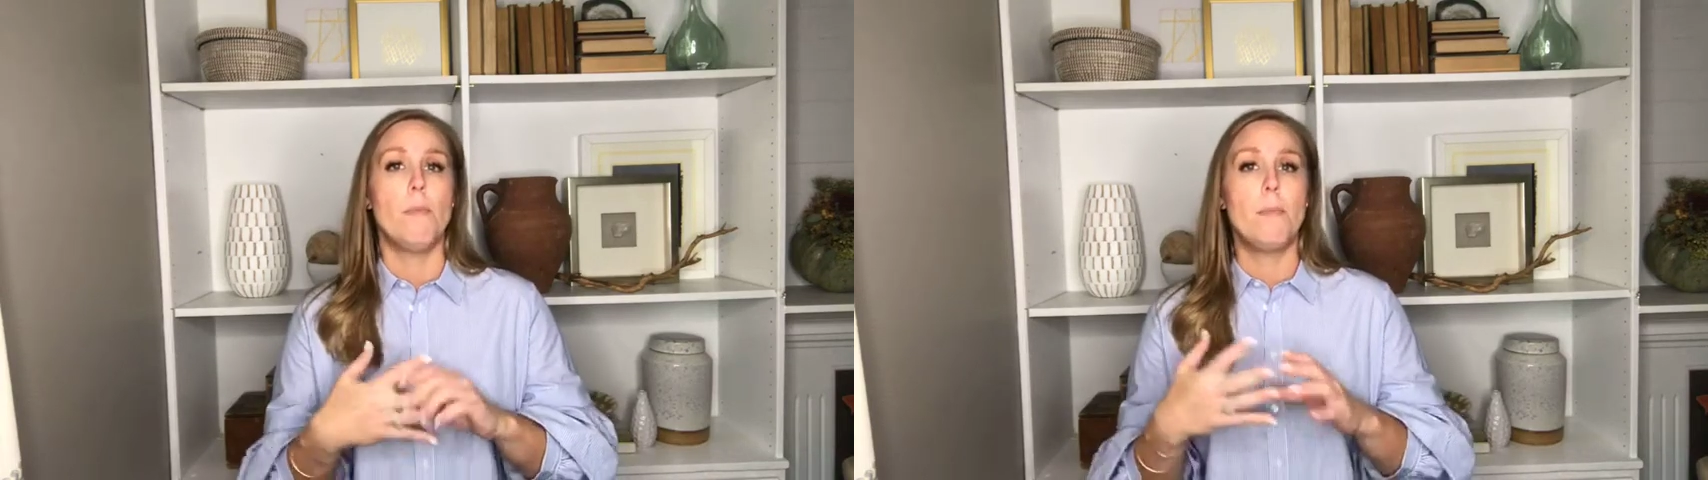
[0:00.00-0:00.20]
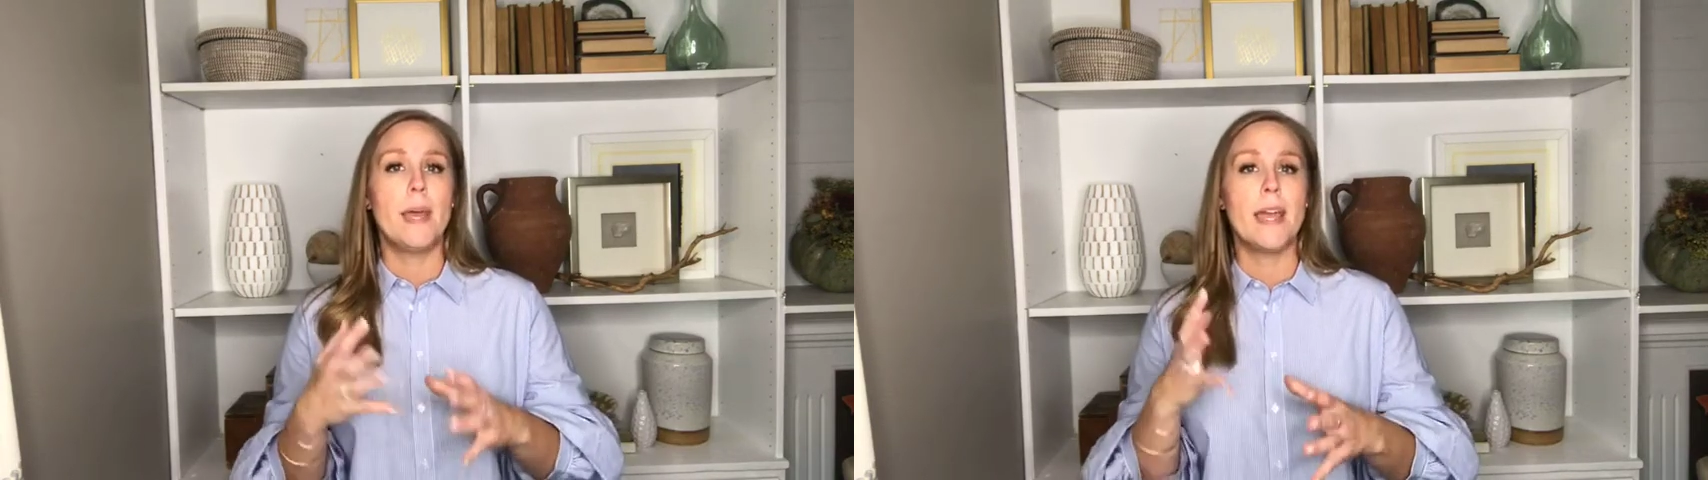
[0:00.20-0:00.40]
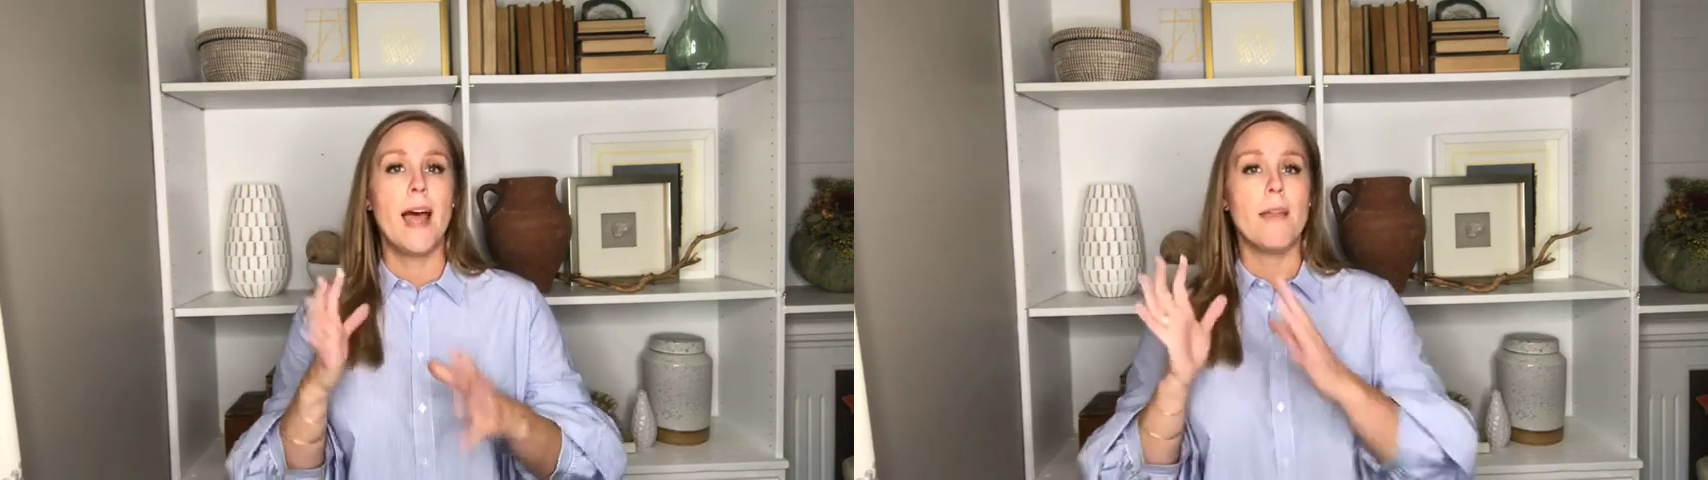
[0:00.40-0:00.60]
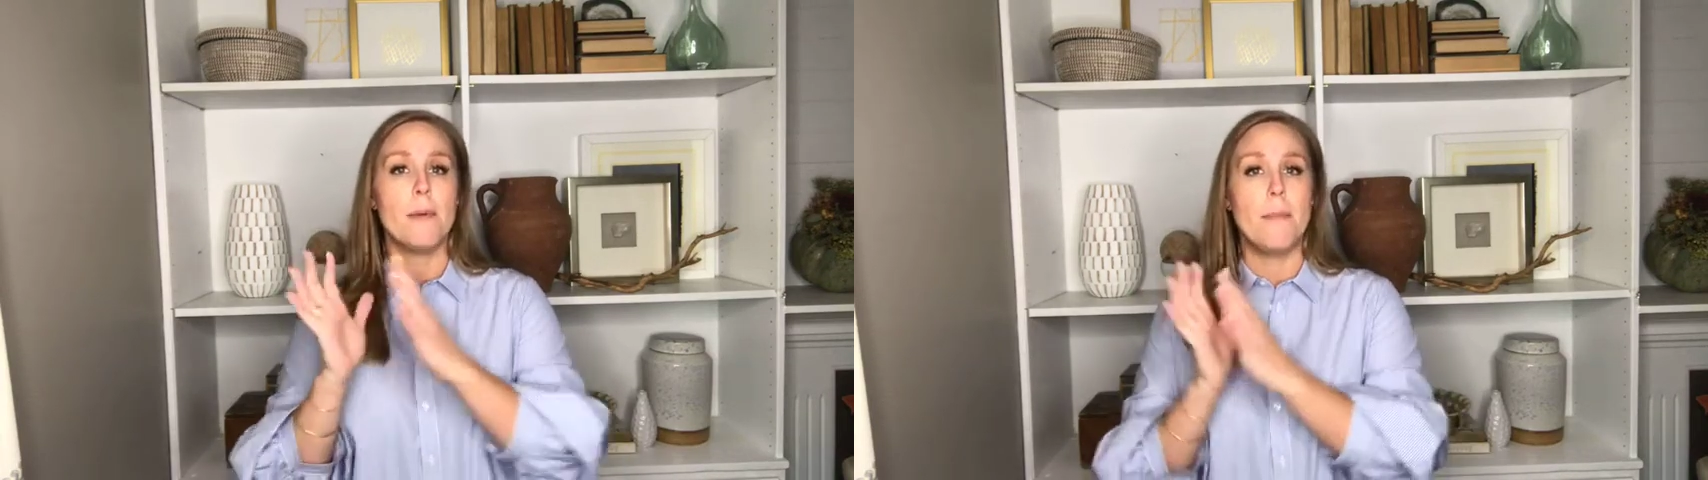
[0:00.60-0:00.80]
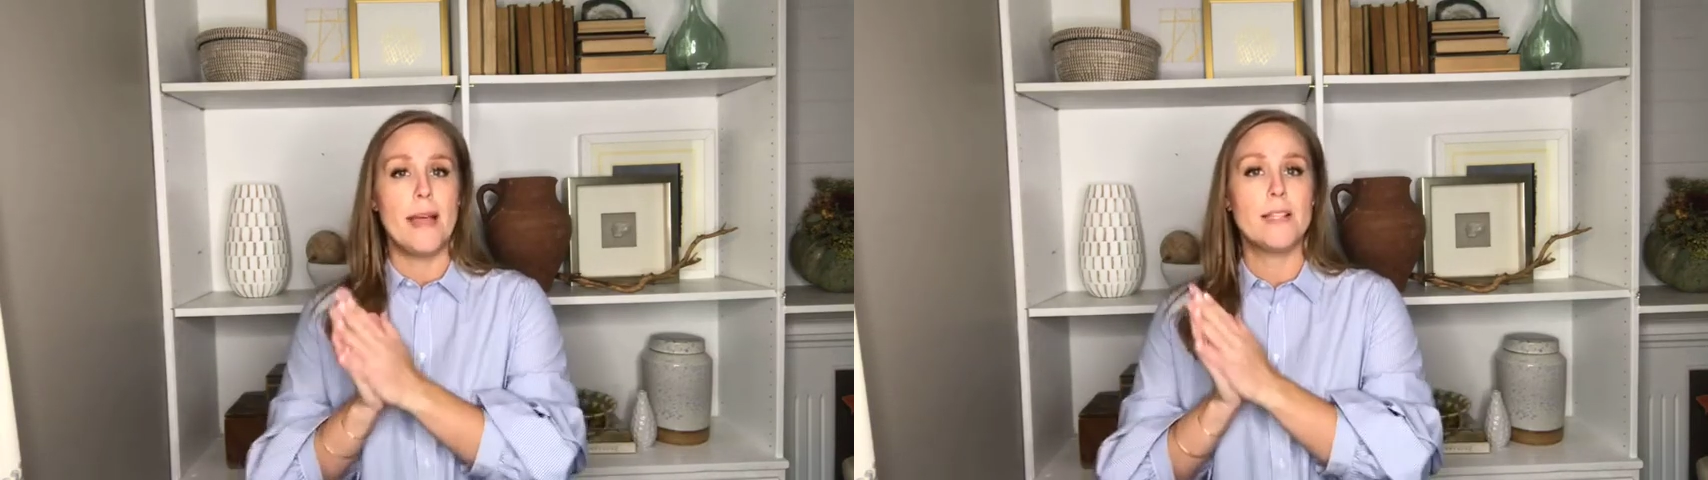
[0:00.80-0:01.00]
pick out
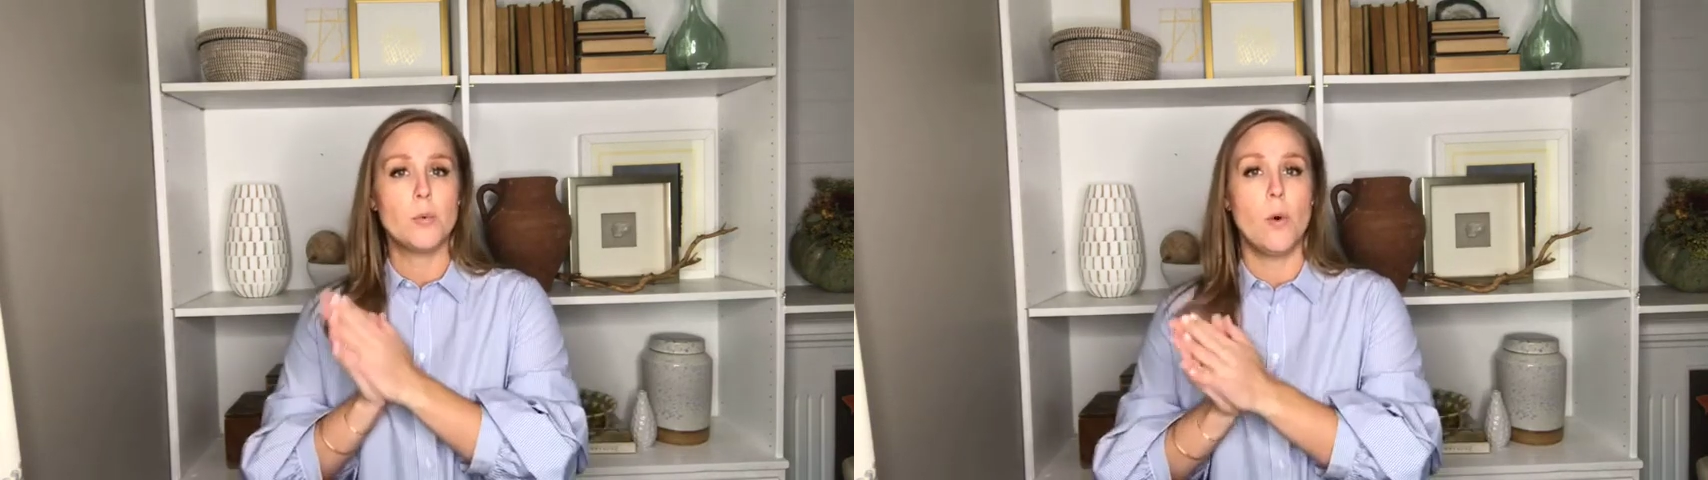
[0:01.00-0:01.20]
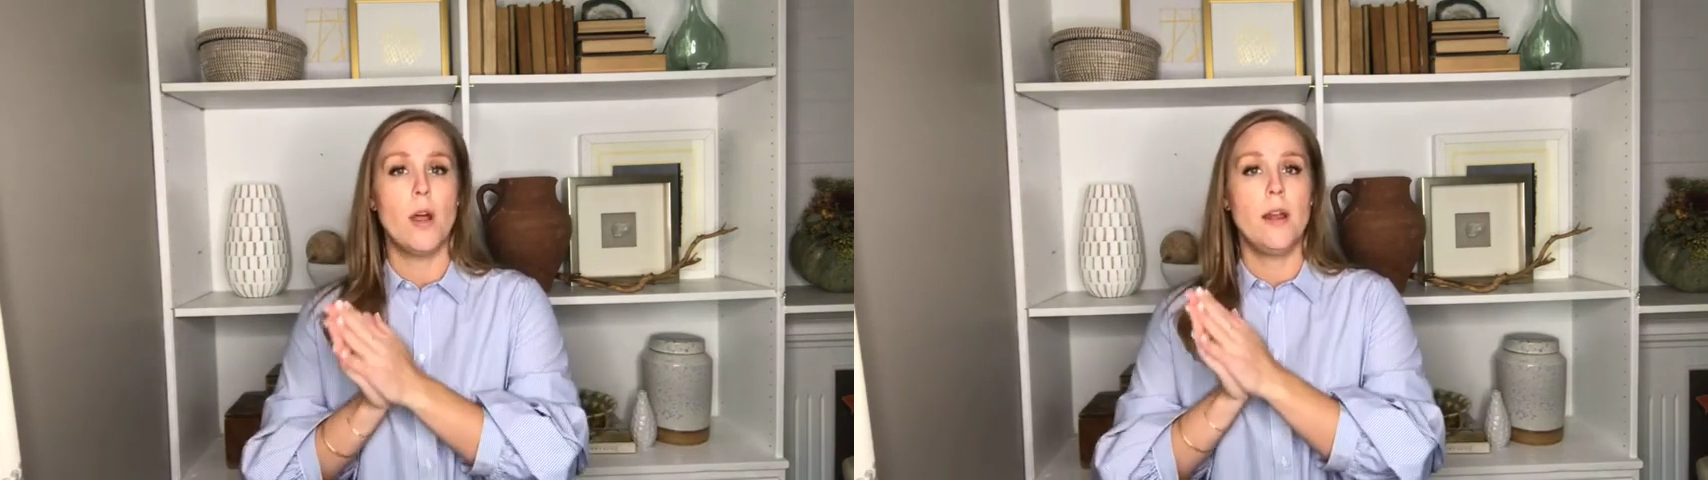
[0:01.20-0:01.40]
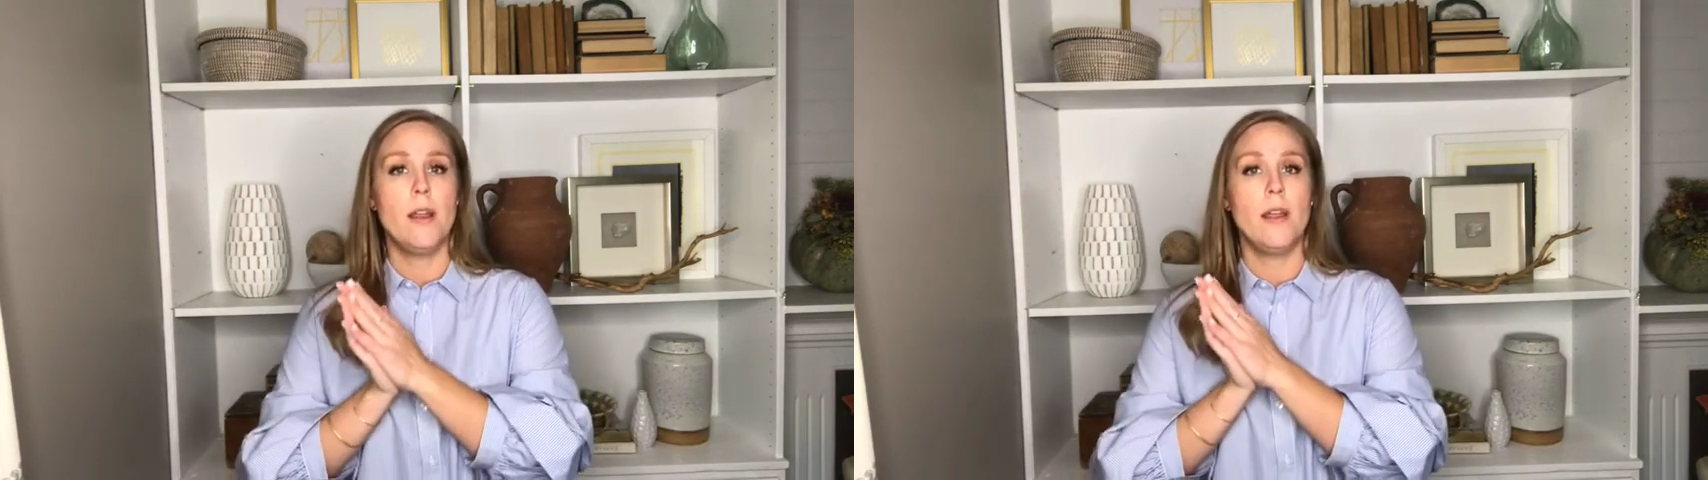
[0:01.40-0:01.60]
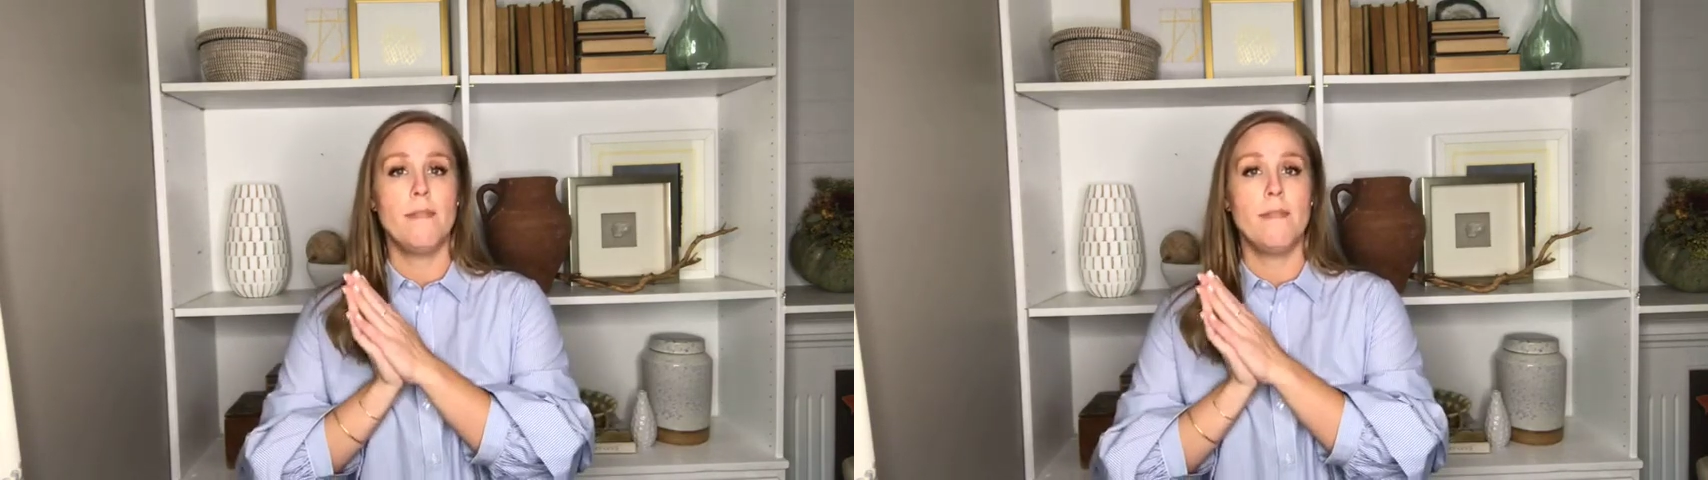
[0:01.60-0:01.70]
the best one